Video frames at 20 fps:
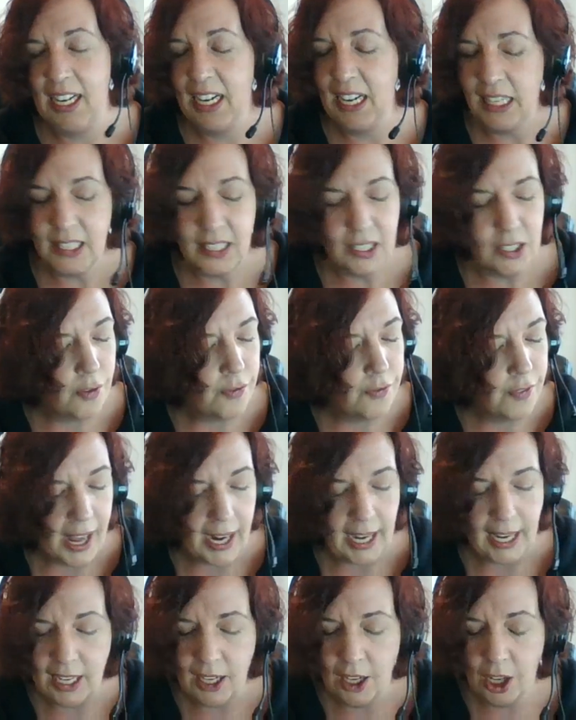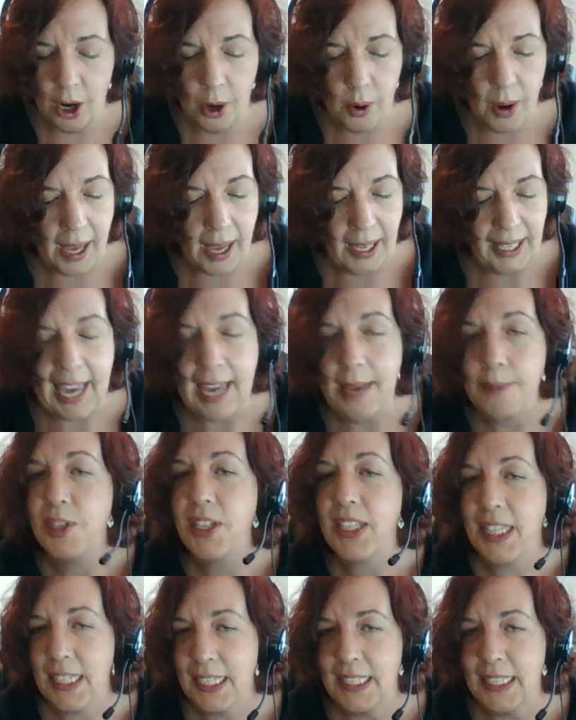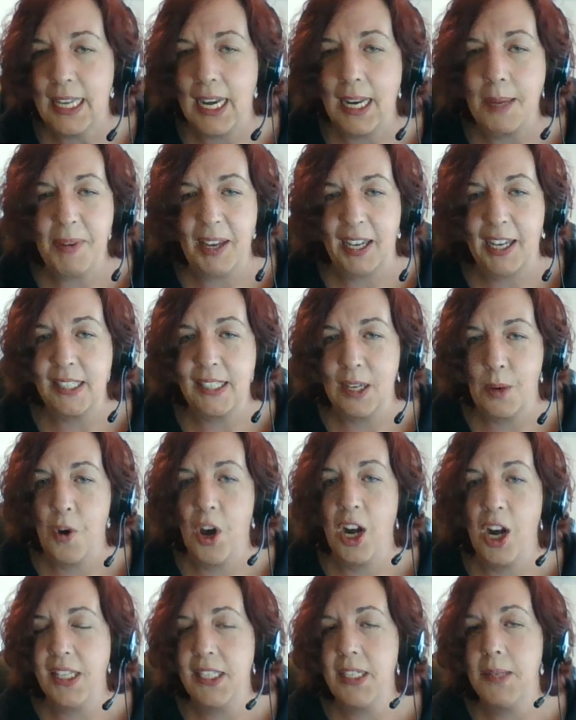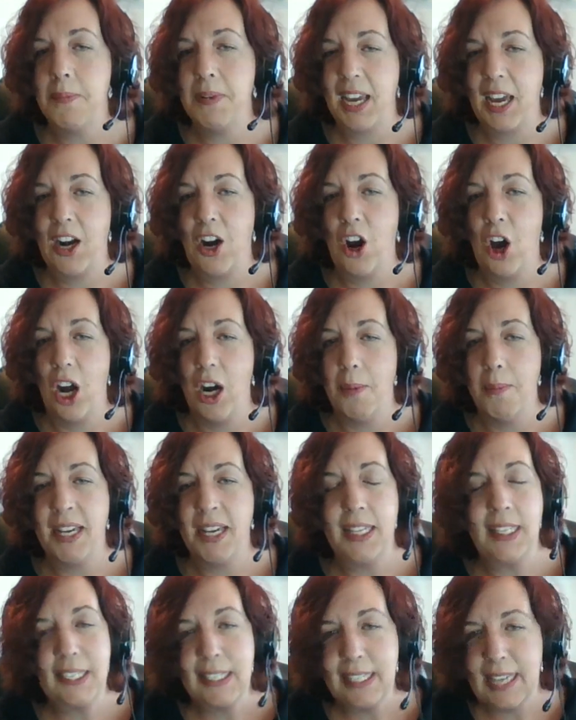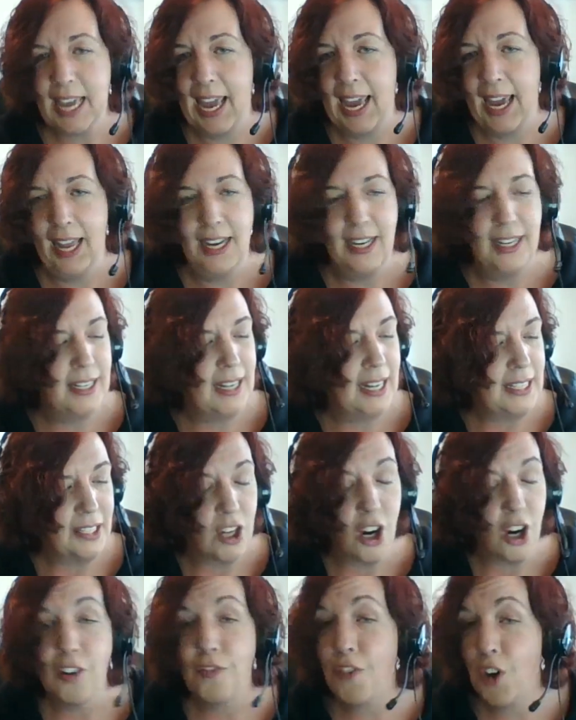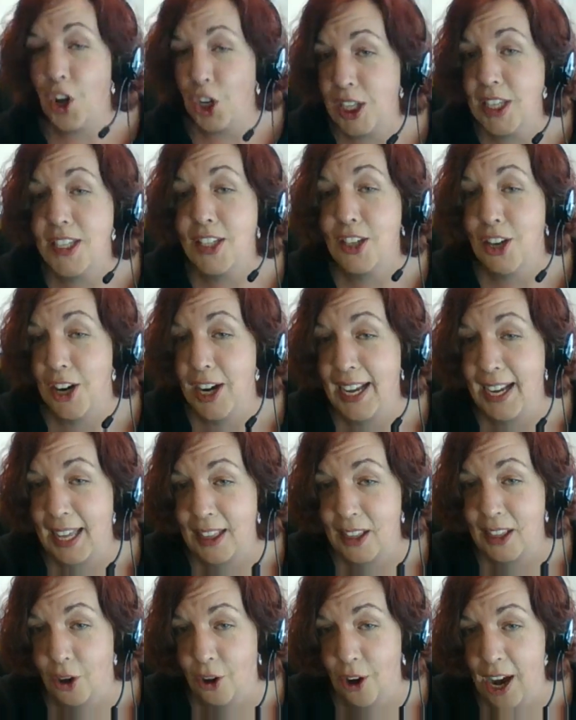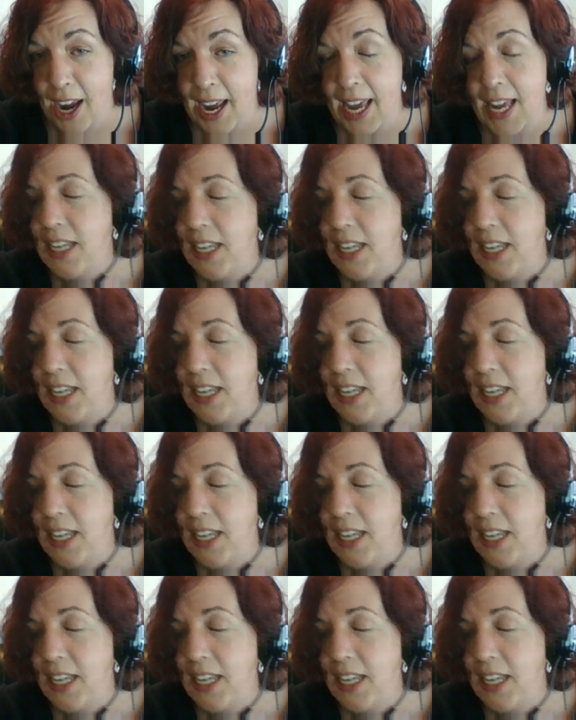It's so funny. You know, I came to the city because I wanted to be anonymous and I started volunteering at the Grand.